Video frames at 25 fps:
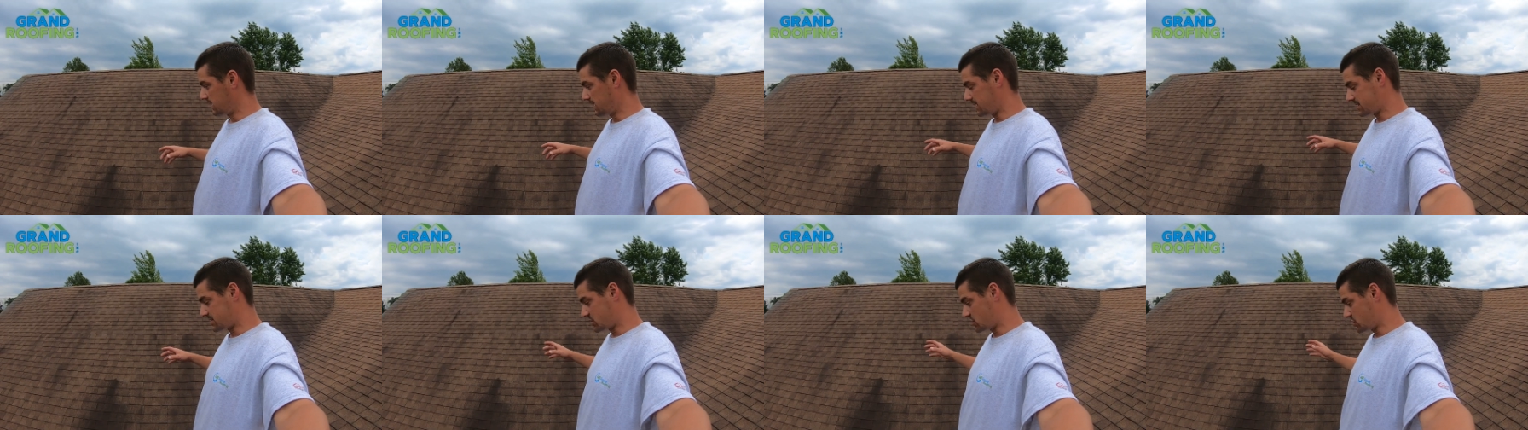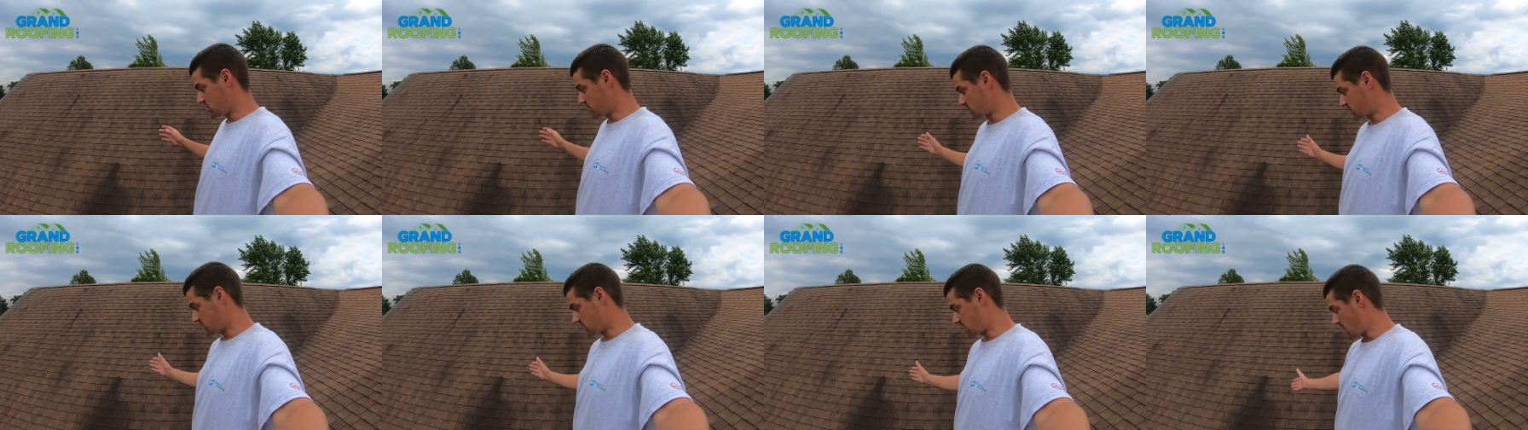it's
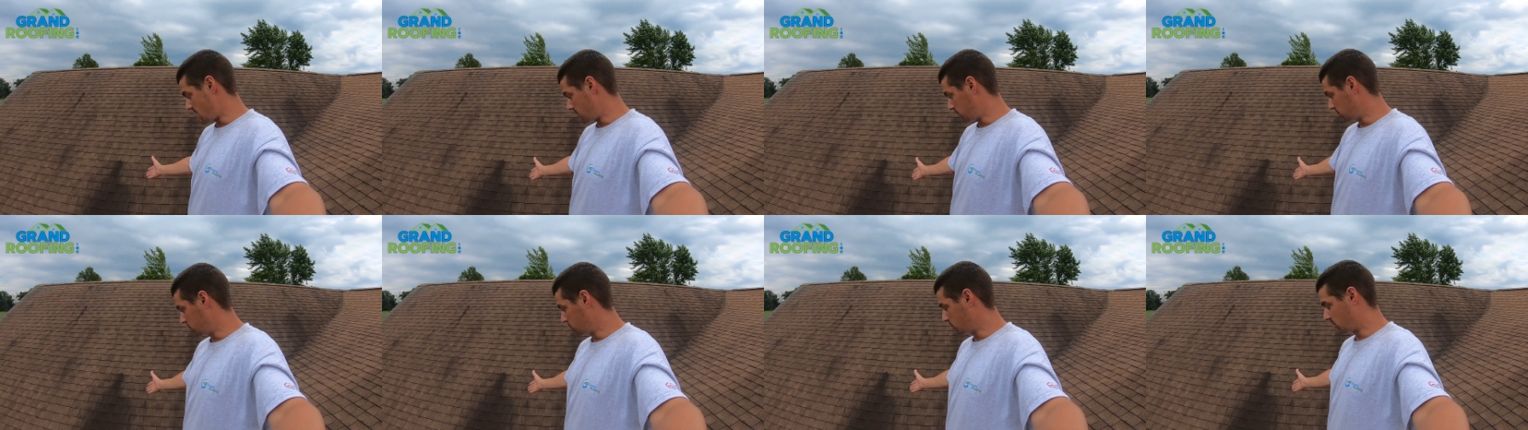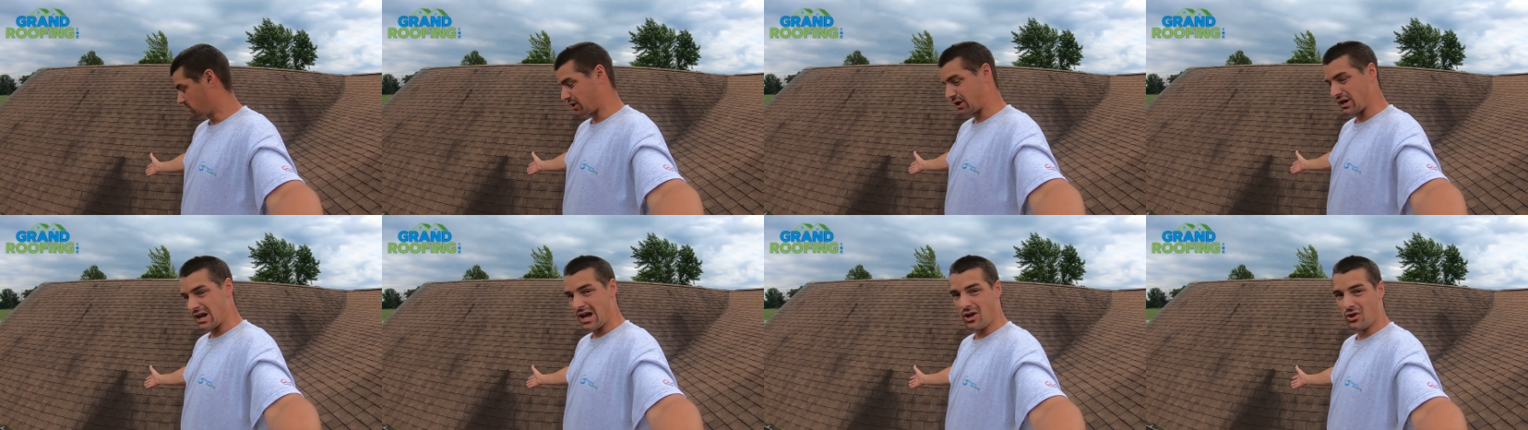just that blue
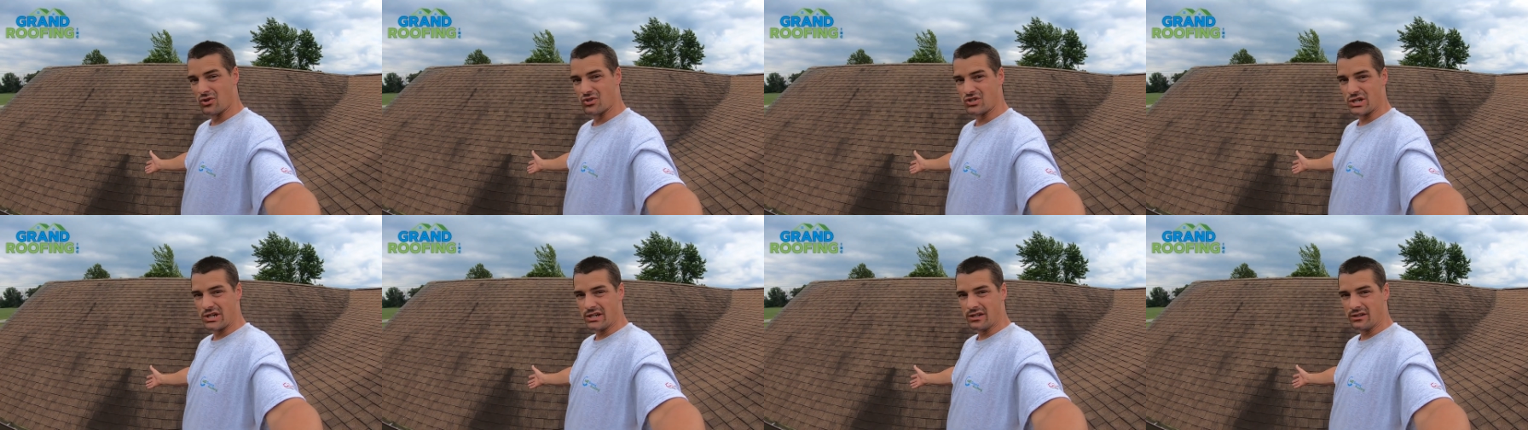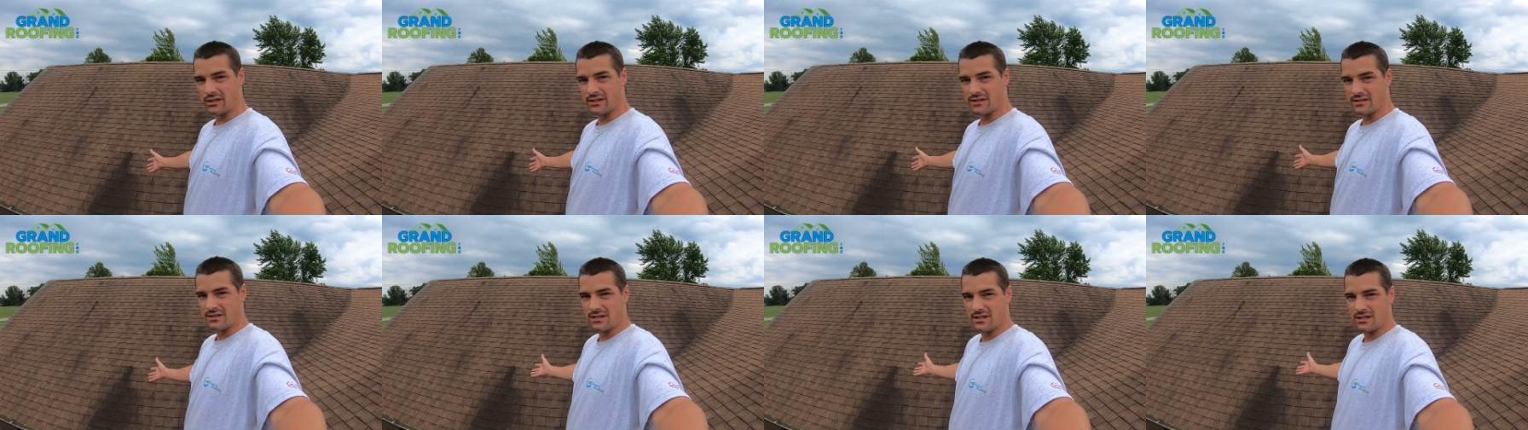green algae
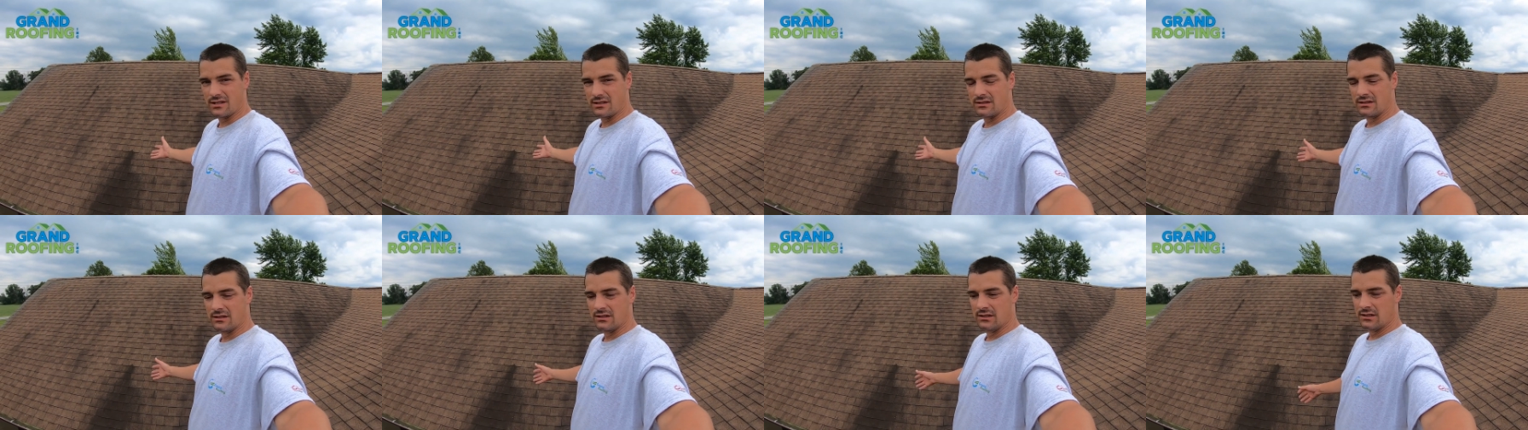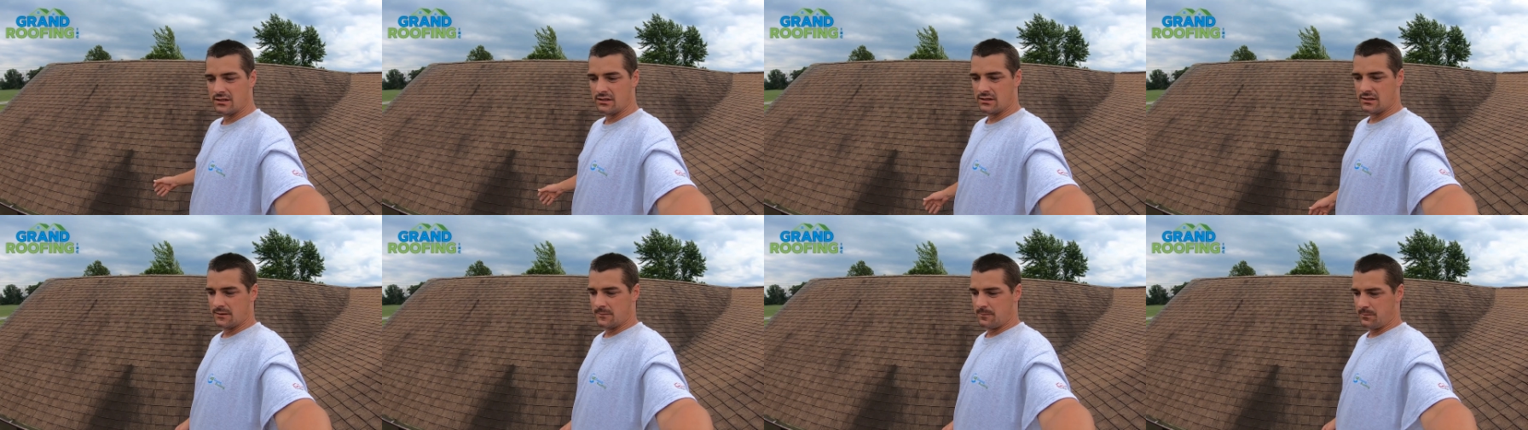that's it
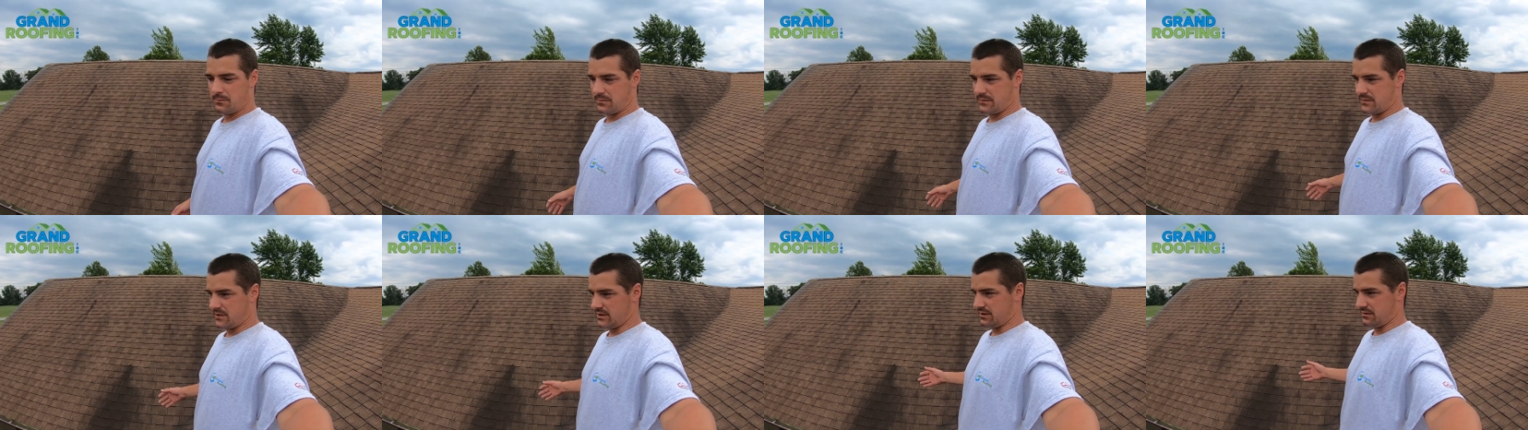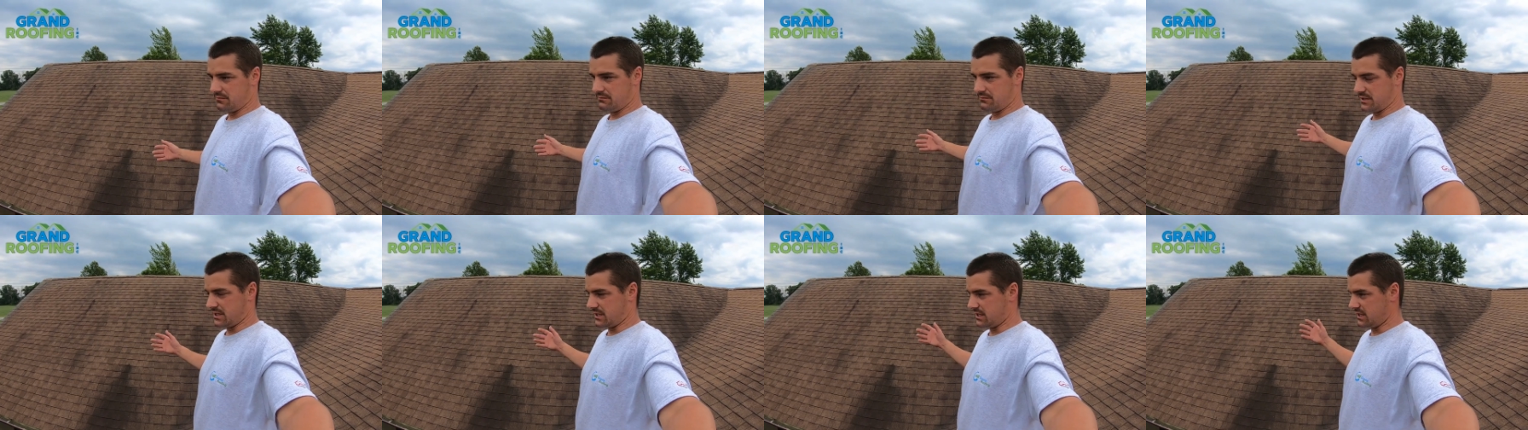
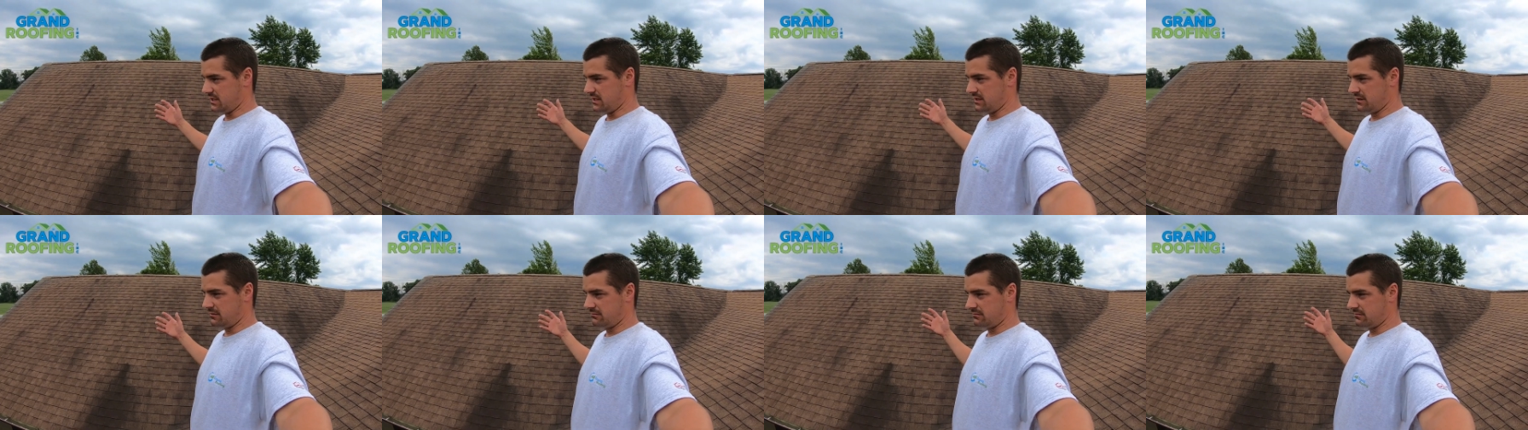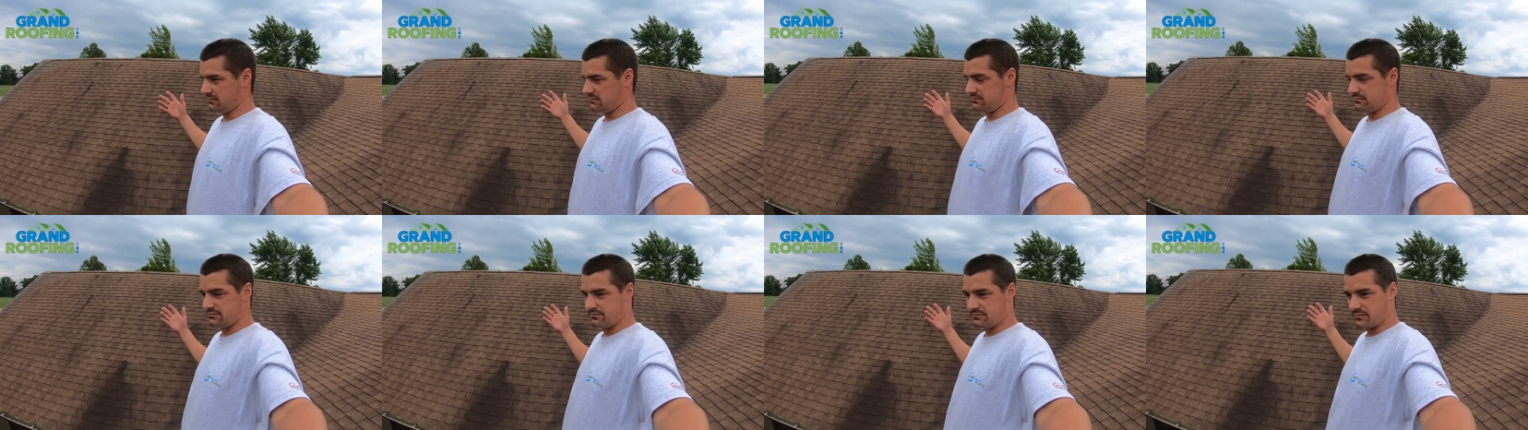
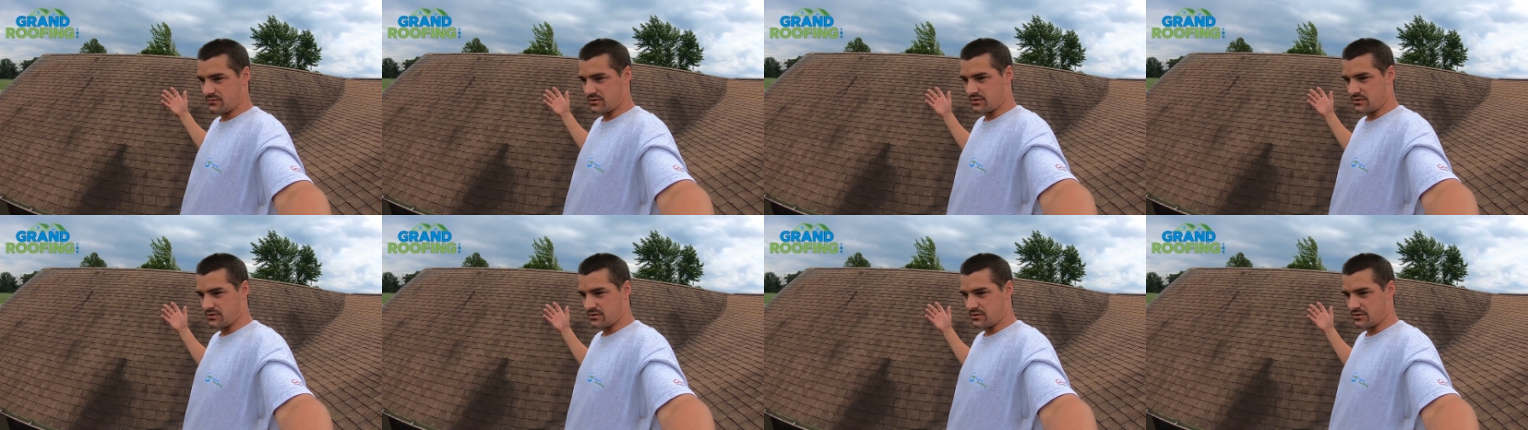again